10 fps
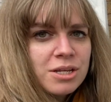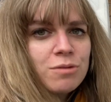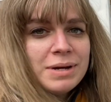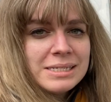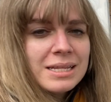
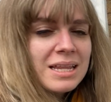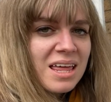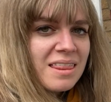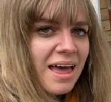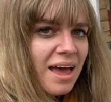the reason
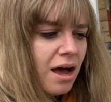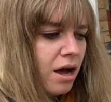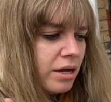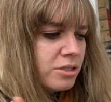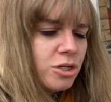that there
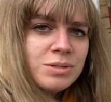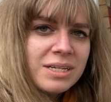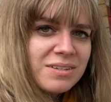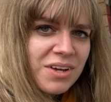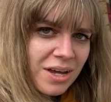are two
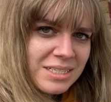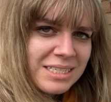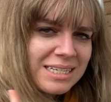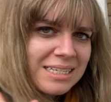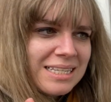sets of
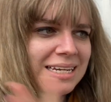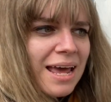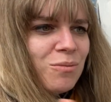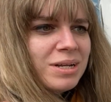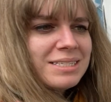curtains is the
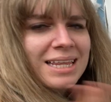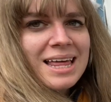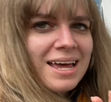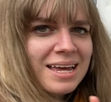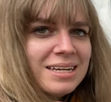net ones are
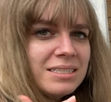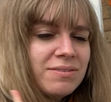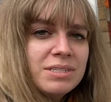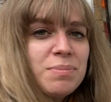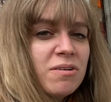there to
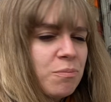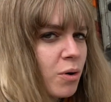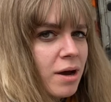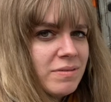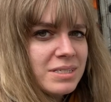give us a bit of
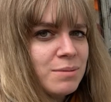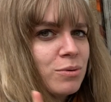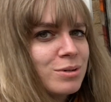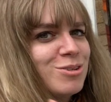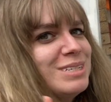privacy,
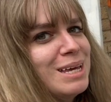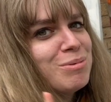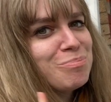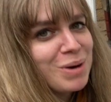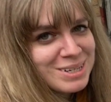but also to keep
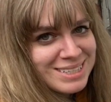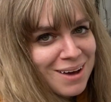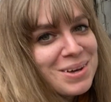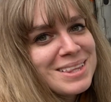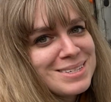the bugs
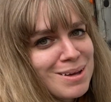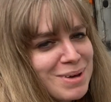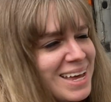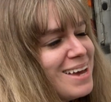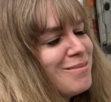out in the
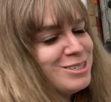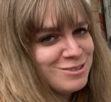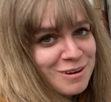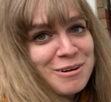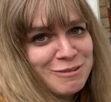summer, which
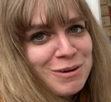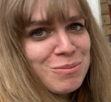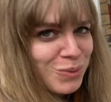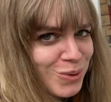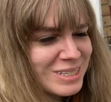is very, very
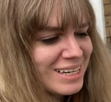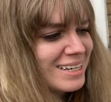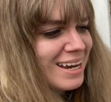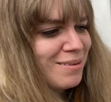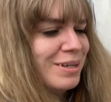
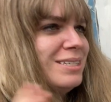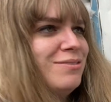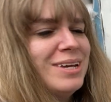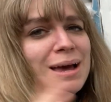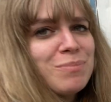important, because
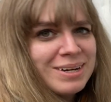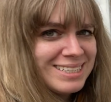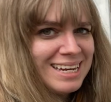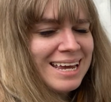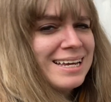if you get
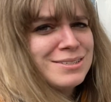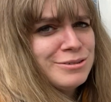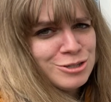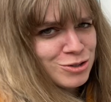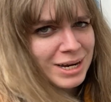bugs in here, as
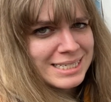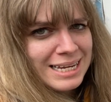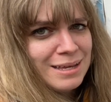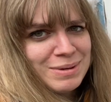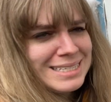soon as you try and
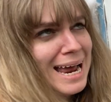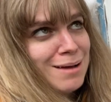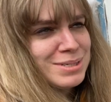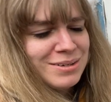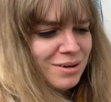sleep, it's an
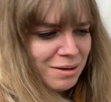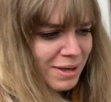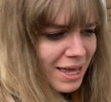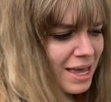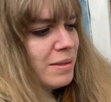absolute
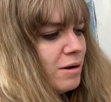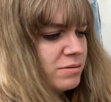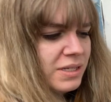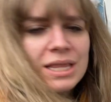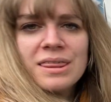nightmare. And then
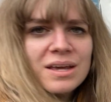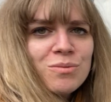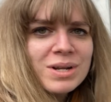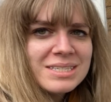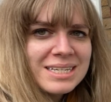also the
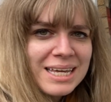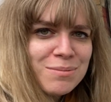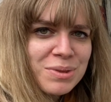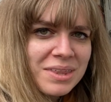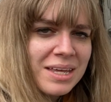thicker ones to
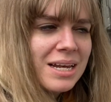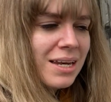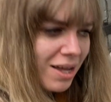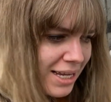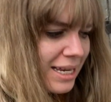keep the
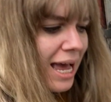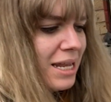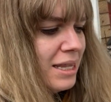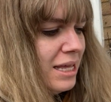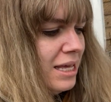light
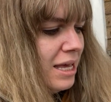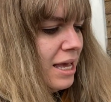and the